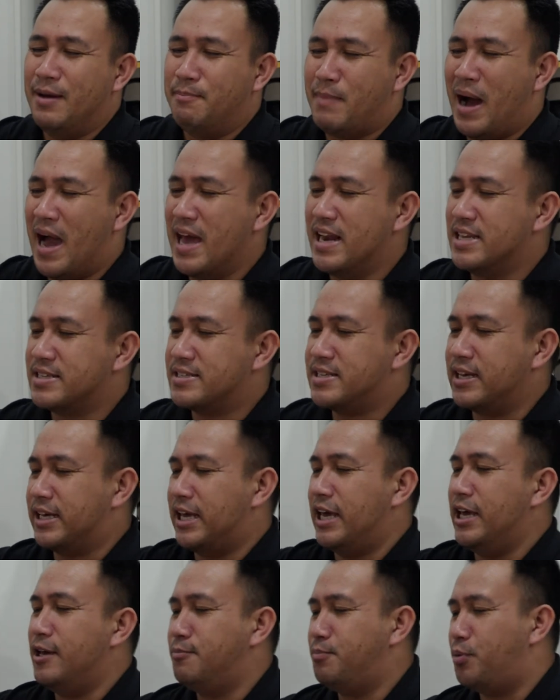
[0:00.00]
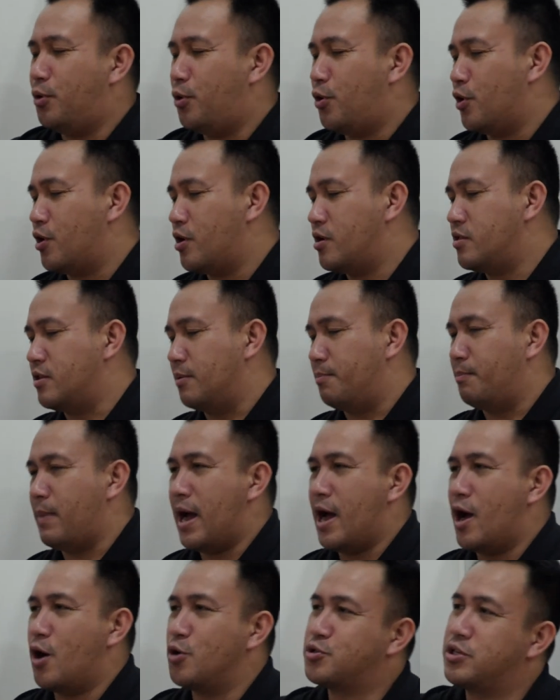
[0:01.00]
minus the keyboard, the
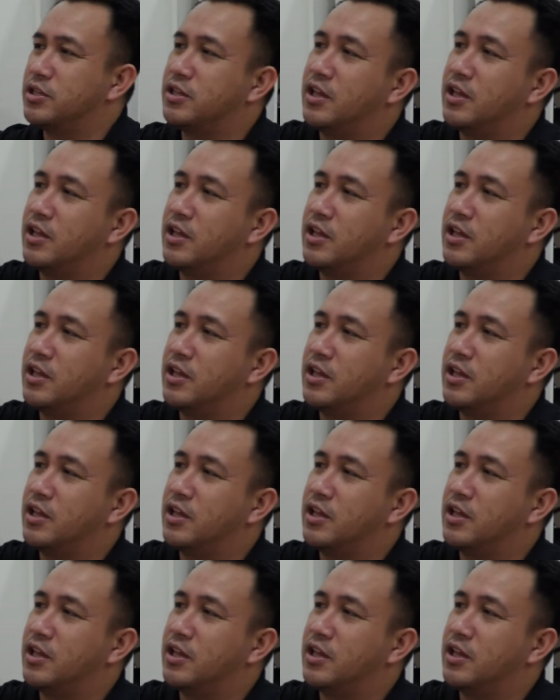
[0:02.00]
mouse,